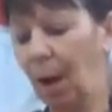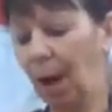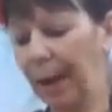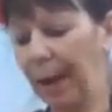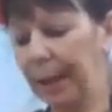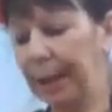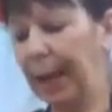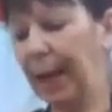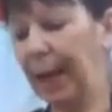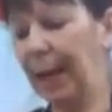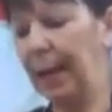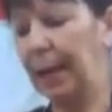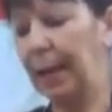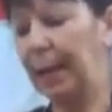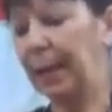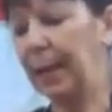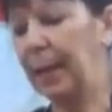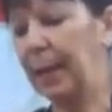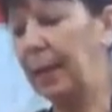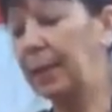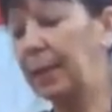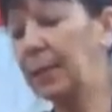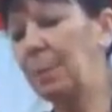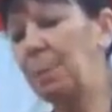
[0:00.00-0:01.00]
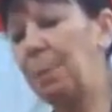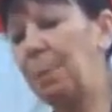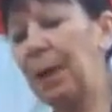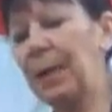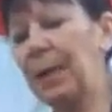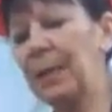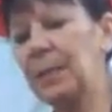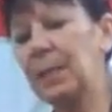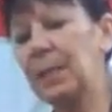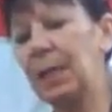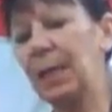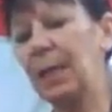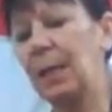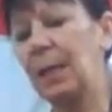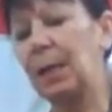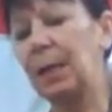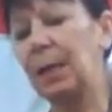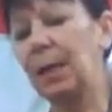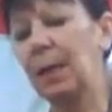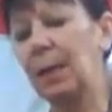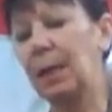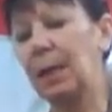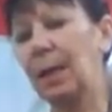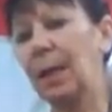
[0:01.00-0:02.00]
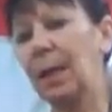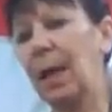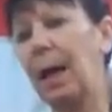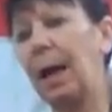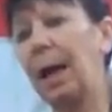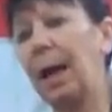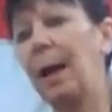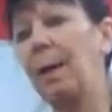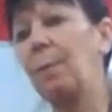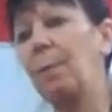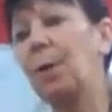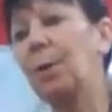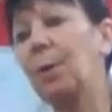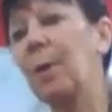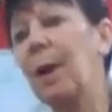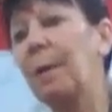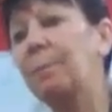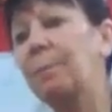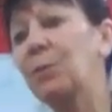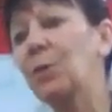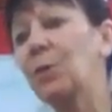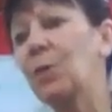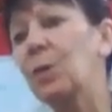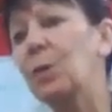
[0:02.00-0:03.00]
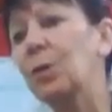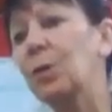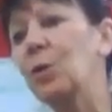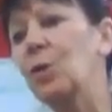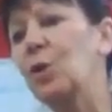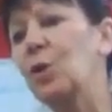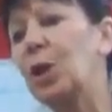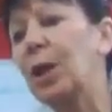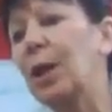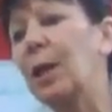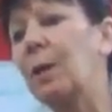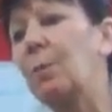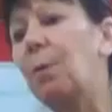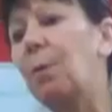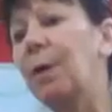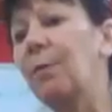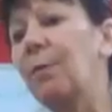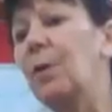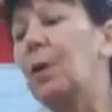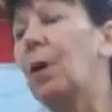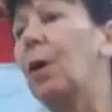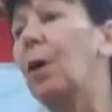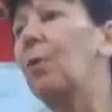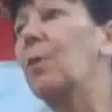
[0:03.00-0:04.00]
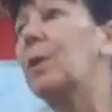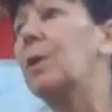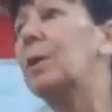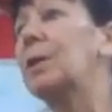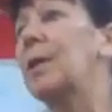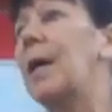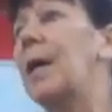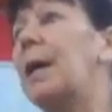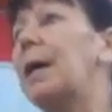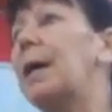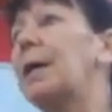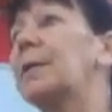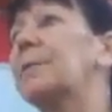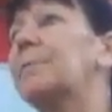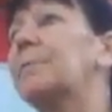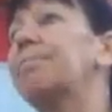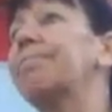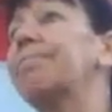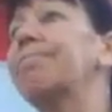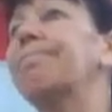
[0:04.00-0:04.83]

Okay, easy peasy. What are we up to? G, what have you got written down?